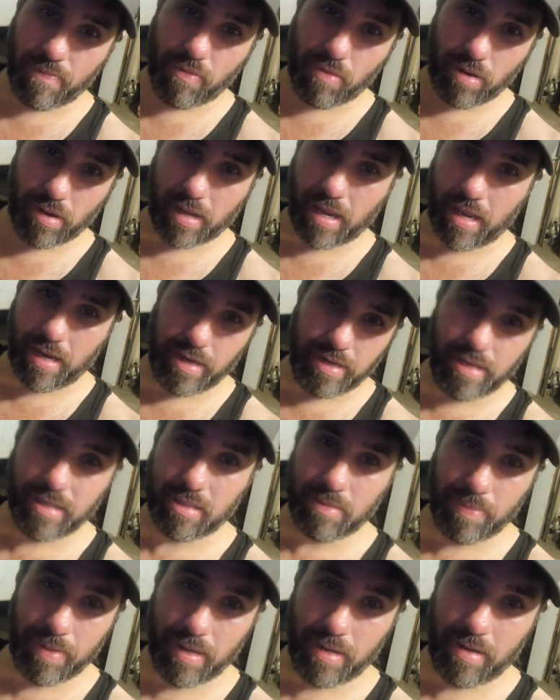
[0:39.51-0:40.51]
it before it kind of
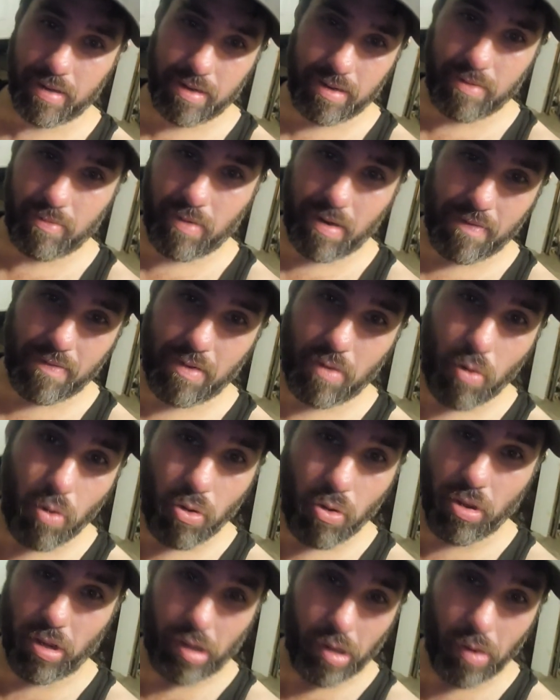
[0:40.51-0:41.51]
disappeared and wherever
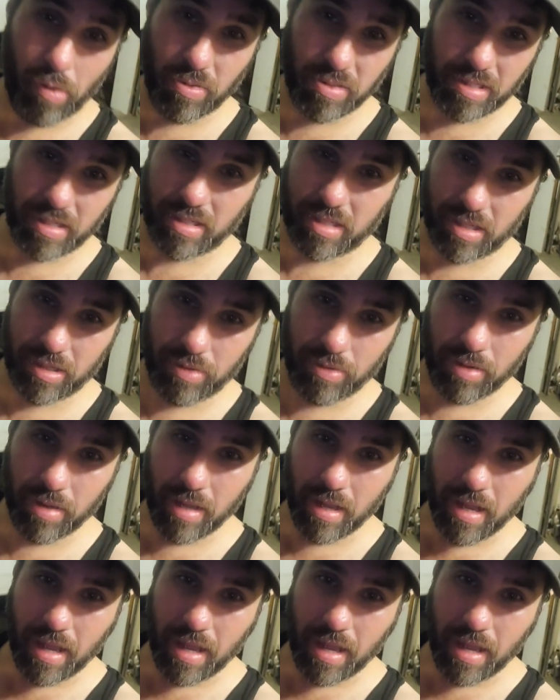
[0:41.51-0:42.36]
hole it goes into.